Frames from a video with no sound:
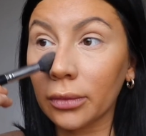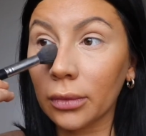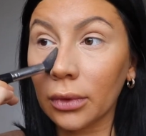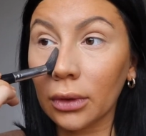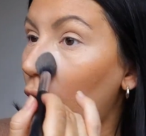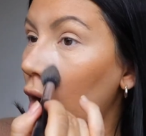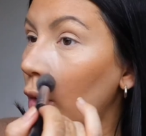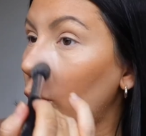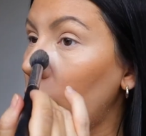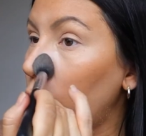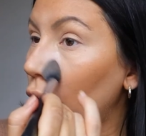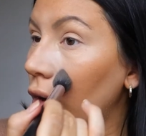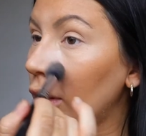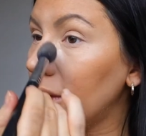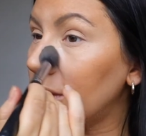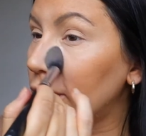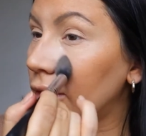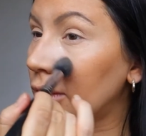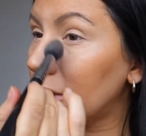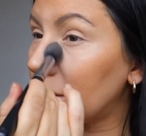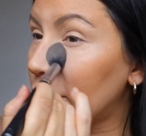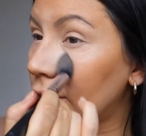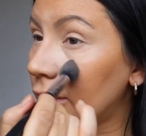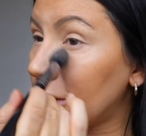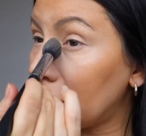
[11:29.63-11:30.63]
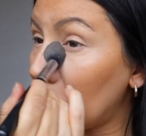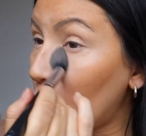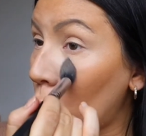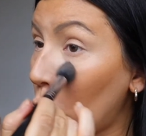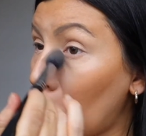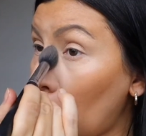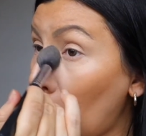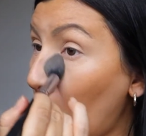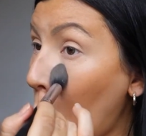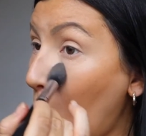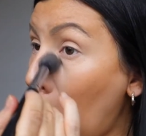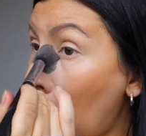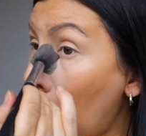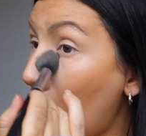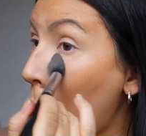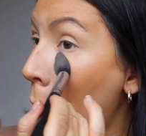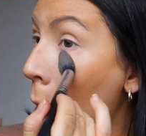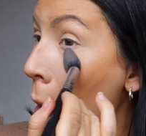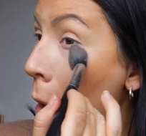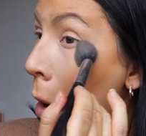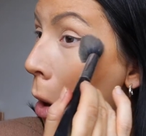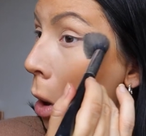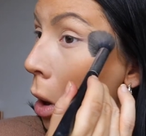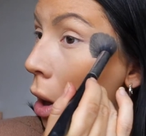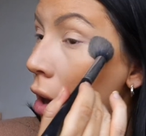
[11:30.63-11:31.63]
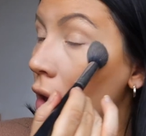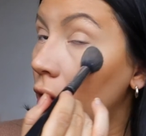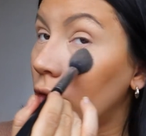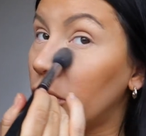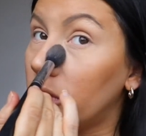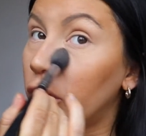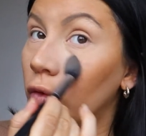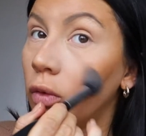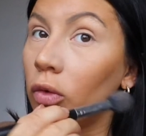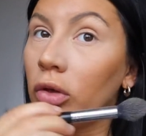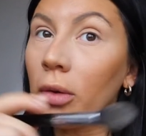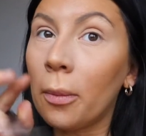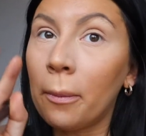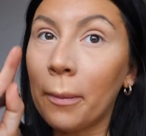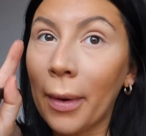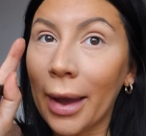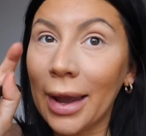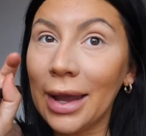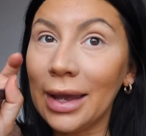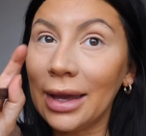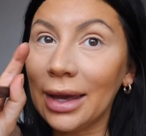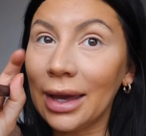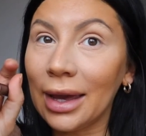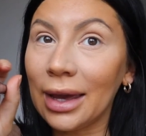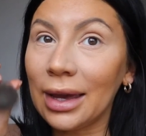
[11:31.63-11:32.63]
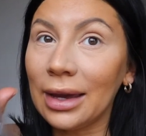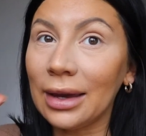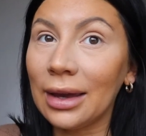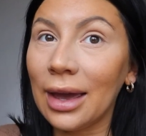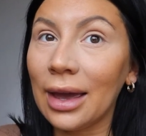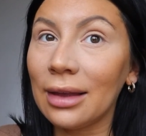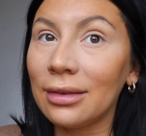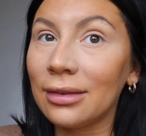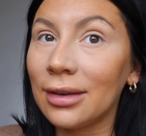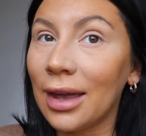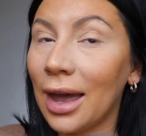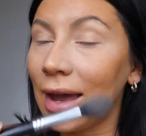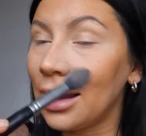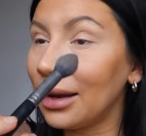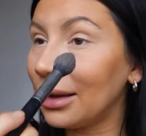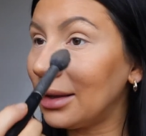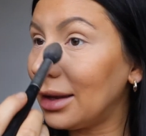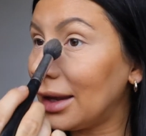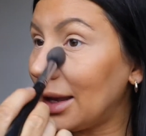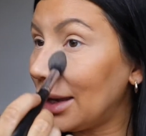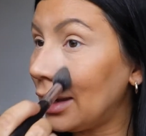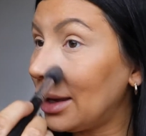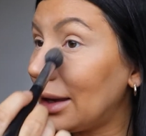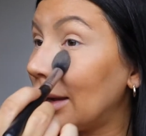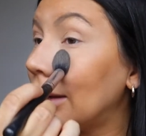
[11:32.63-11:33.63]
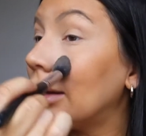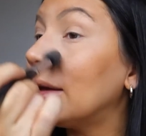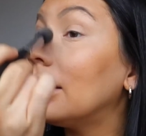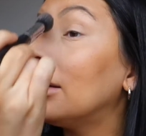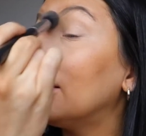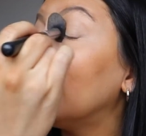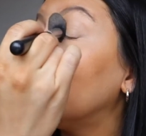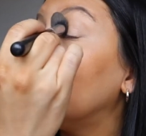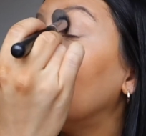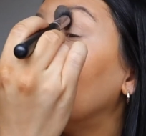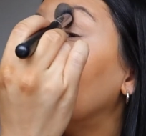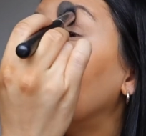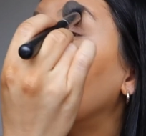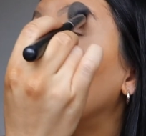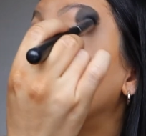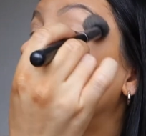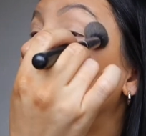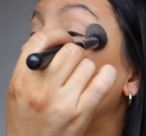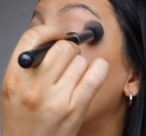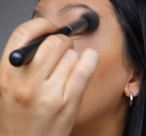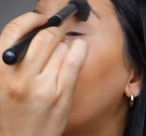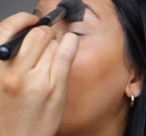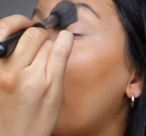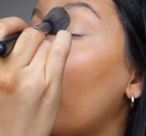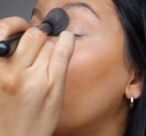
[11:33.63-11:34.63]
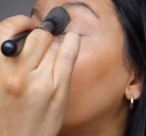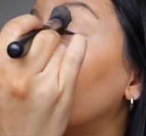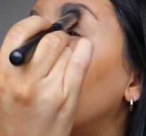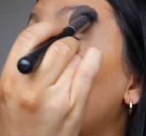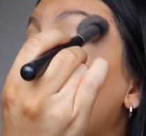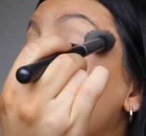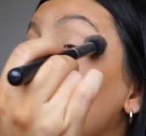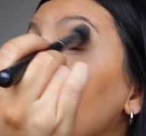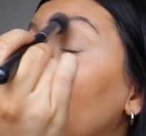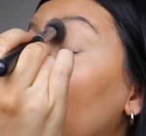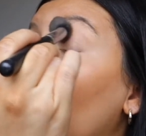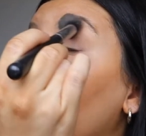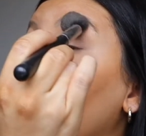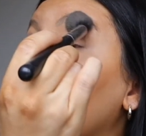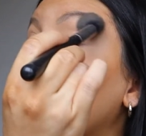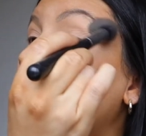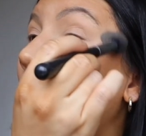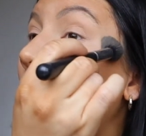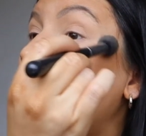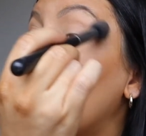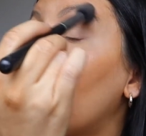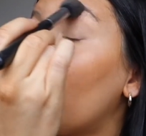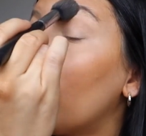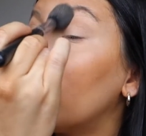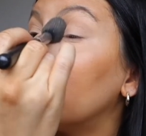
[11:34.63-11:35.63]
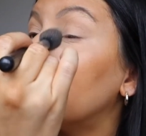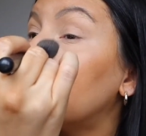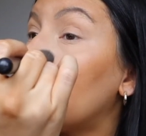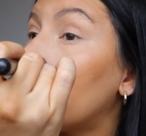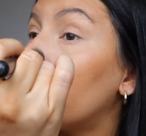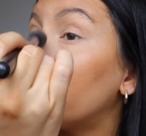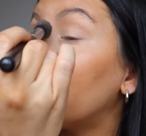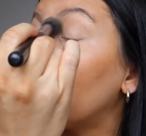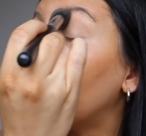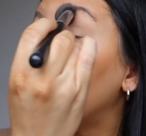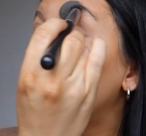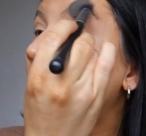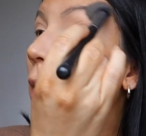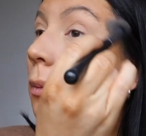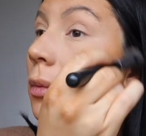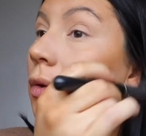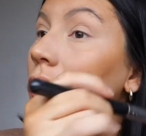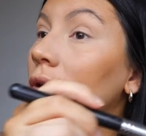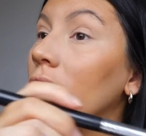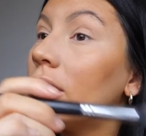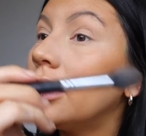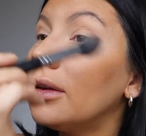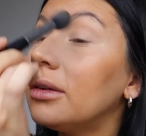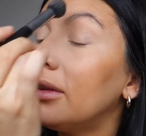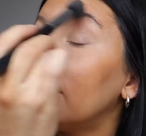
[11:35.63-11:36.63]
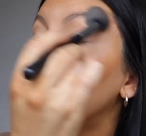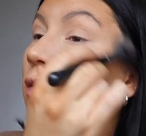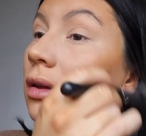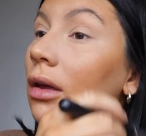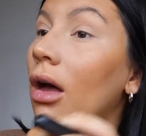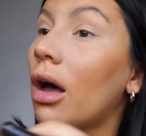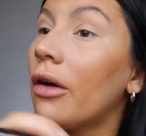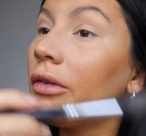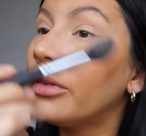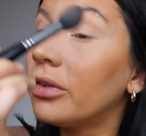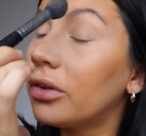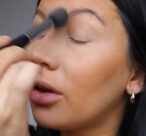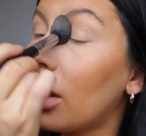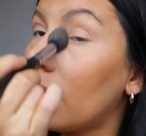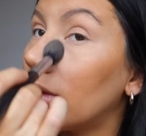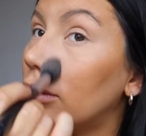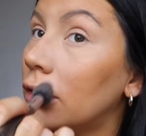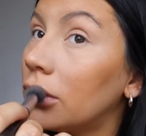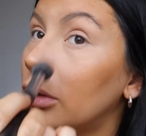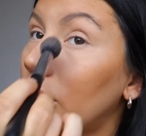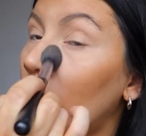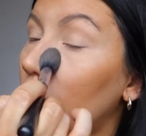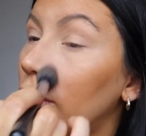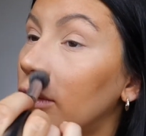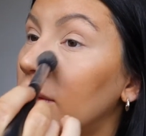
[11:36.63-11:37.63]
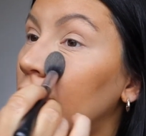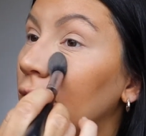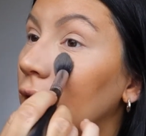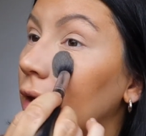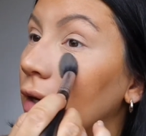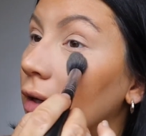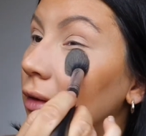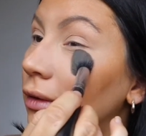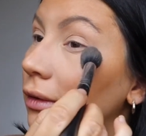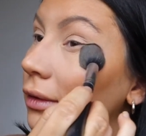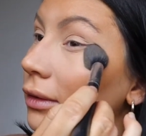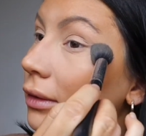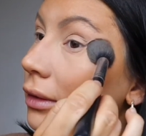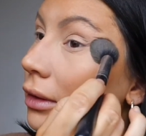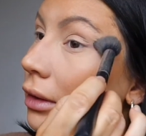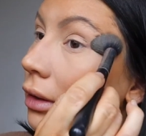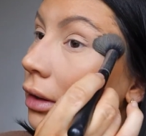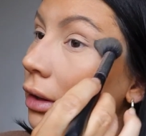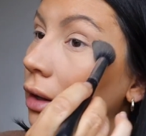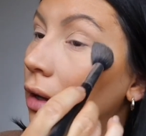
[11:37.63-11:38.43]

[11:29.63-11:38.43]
I would still do the baking technique if I was maybe going out or something, but because I've started to notice